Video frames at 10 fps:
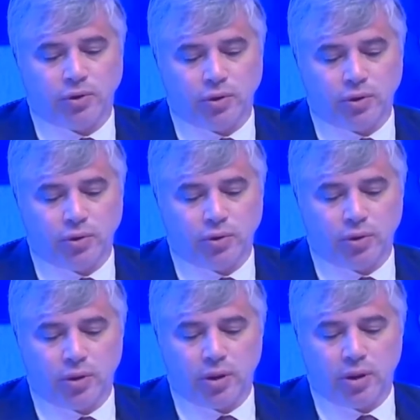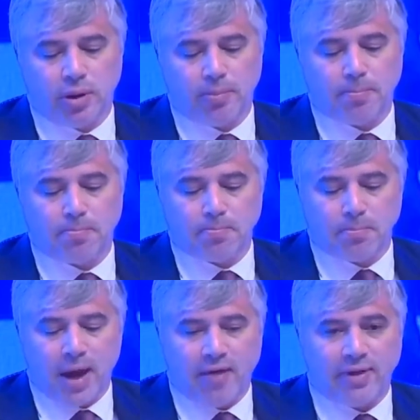to
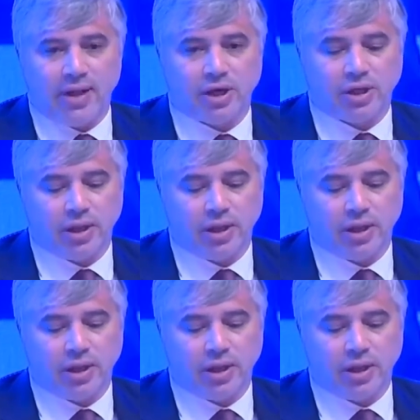have a national